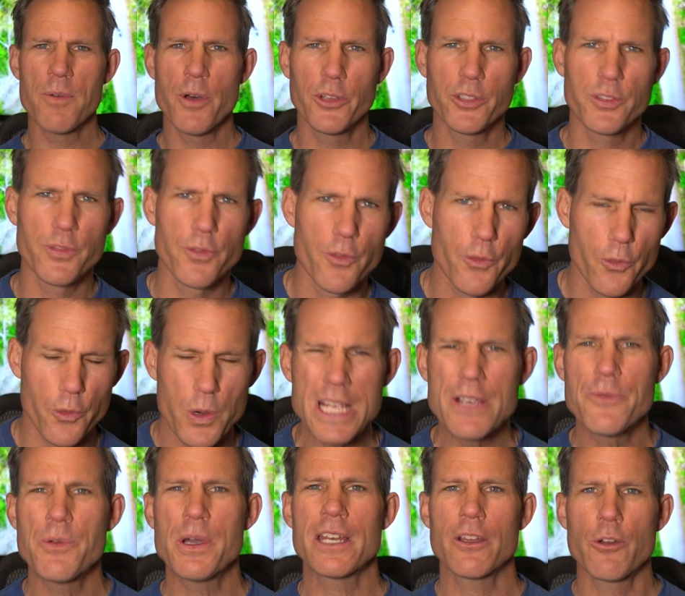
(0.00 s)
most
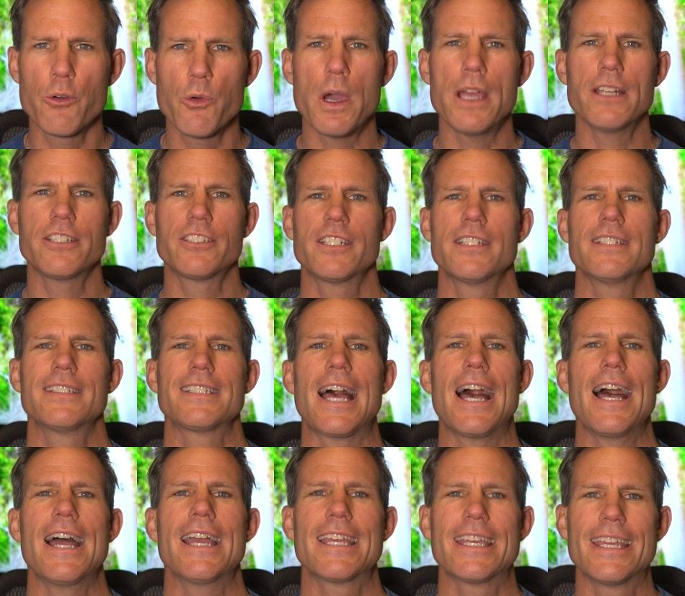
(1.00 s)
frequent questions
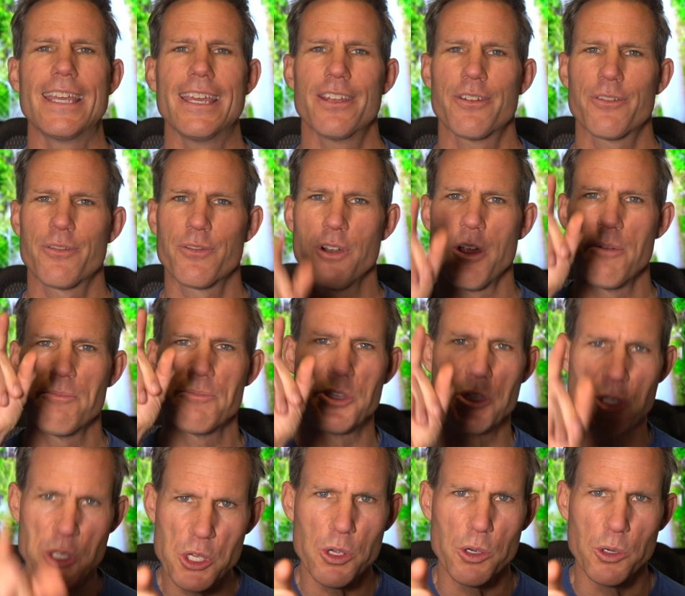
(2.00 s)
I get
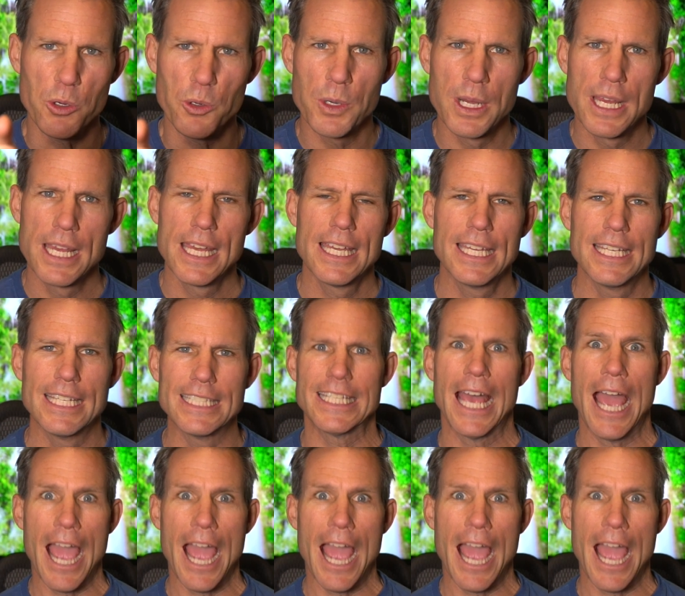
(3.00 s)
from you is